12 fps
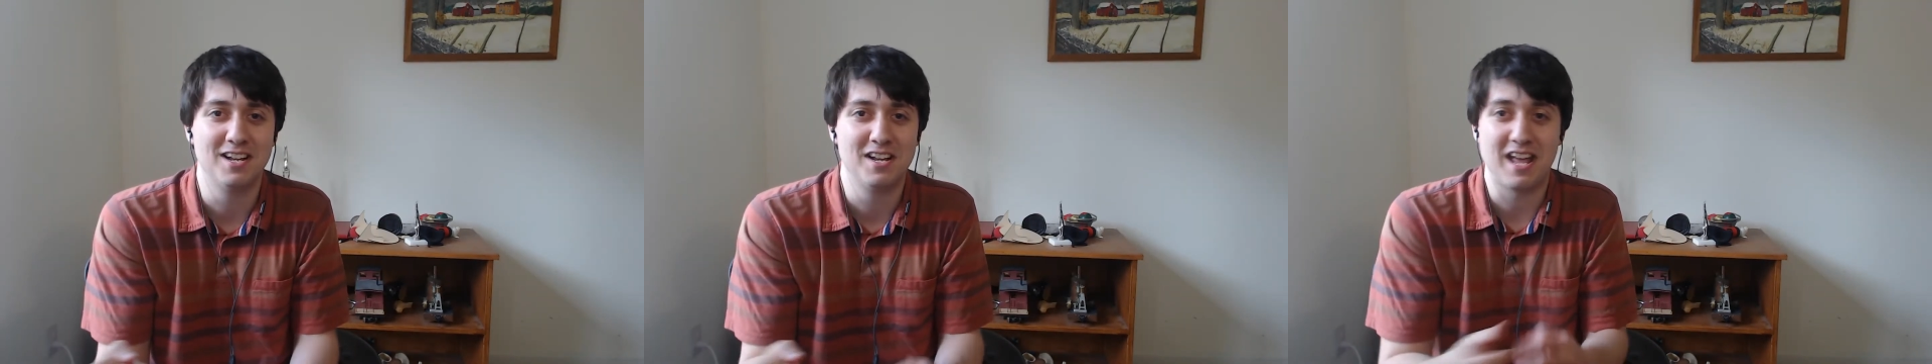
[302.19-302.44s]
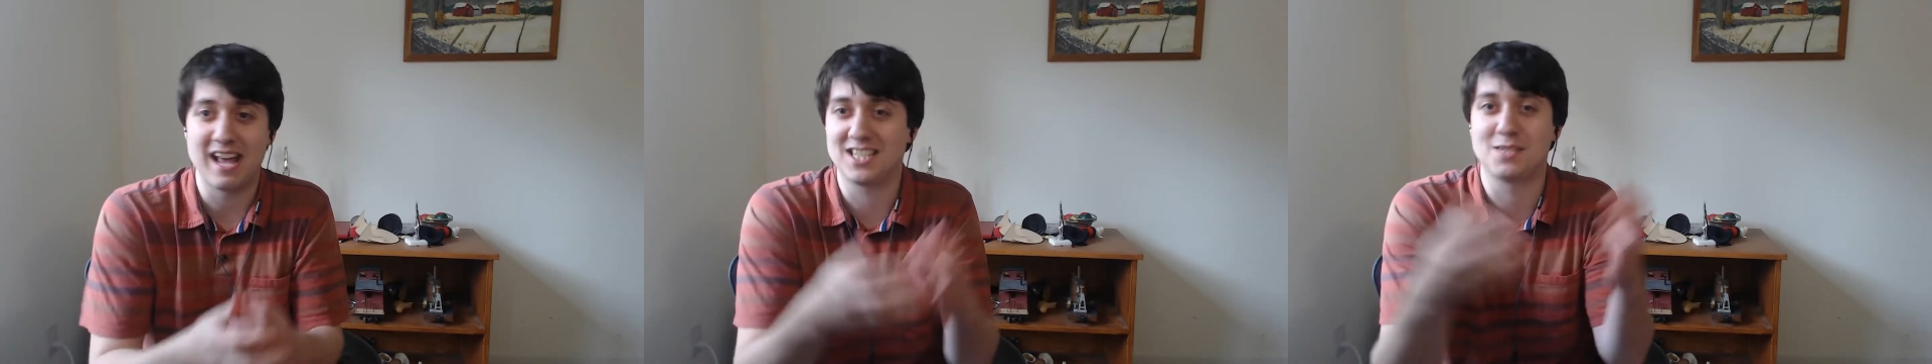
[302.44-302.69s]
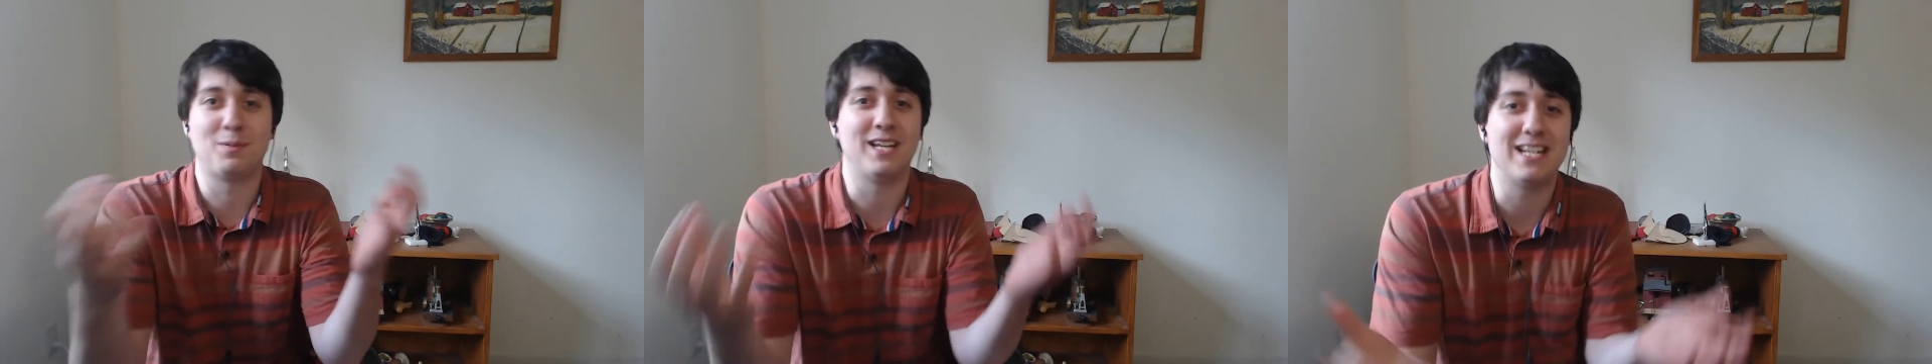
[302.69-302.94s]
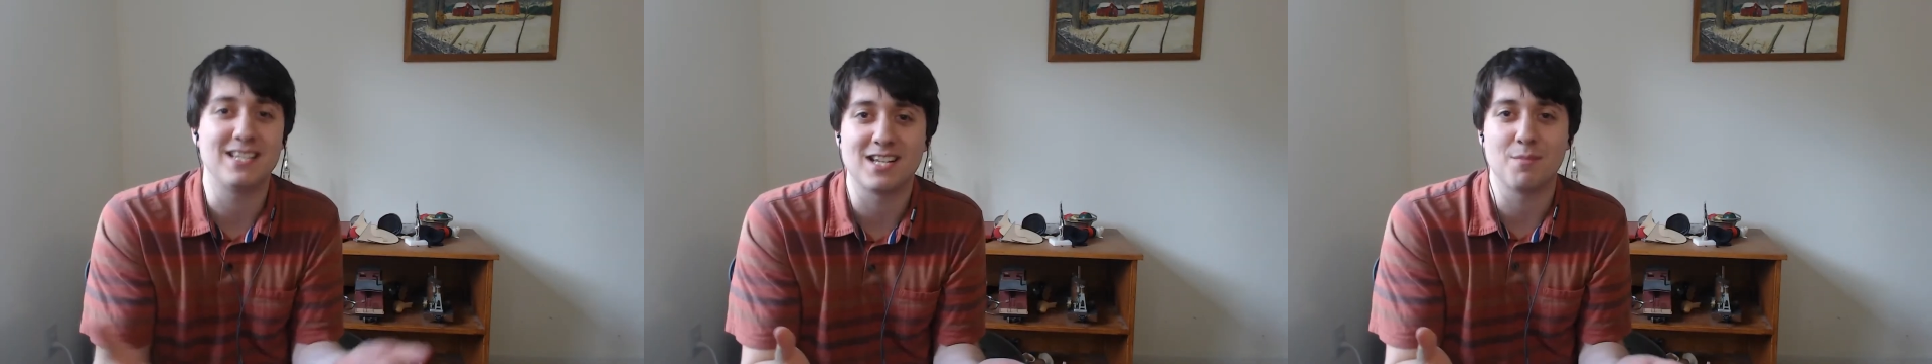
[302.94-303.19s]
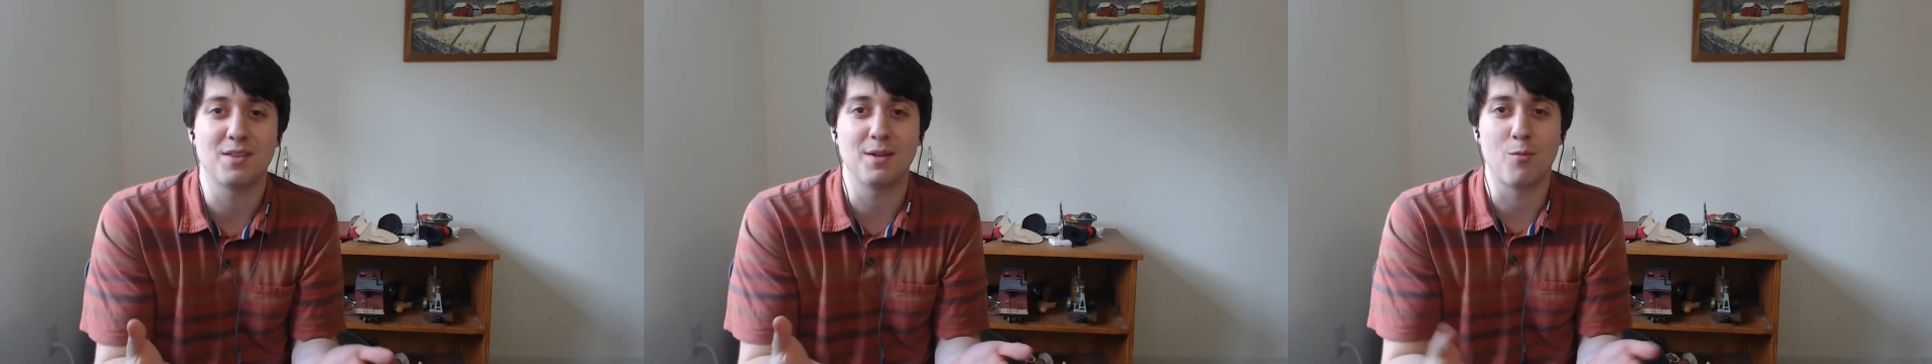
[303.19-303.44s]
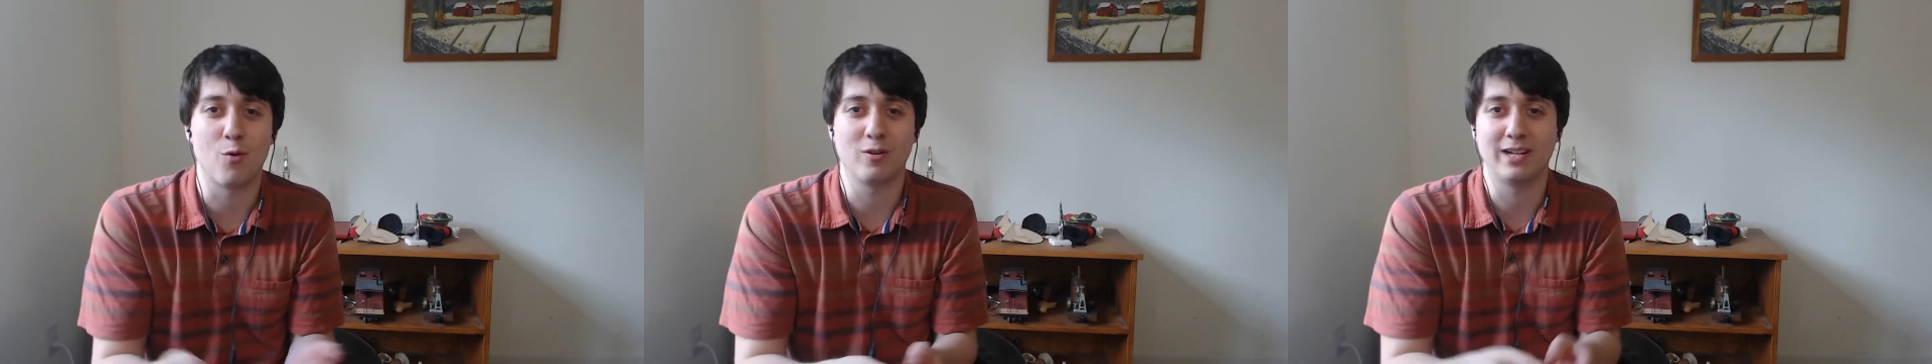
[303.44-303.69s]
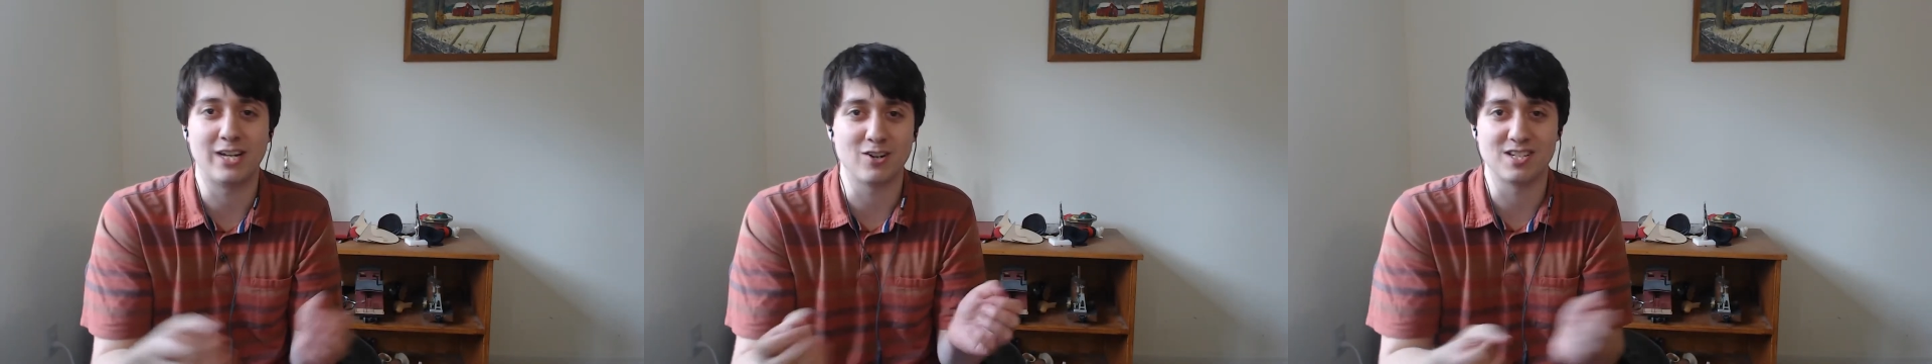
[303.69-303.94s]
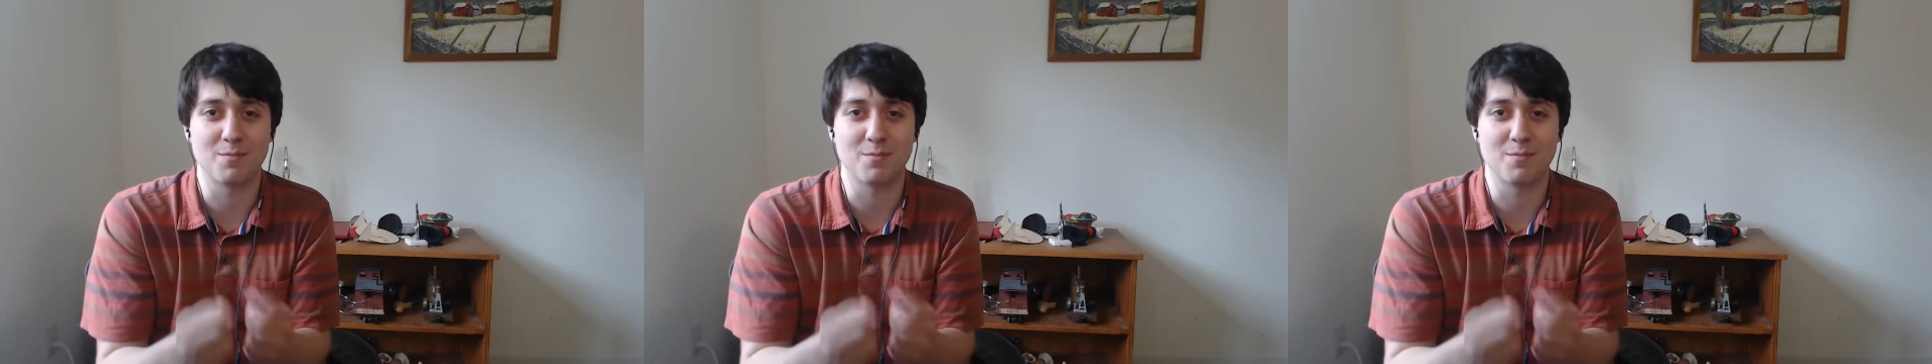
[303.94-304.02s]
explained something poorly or something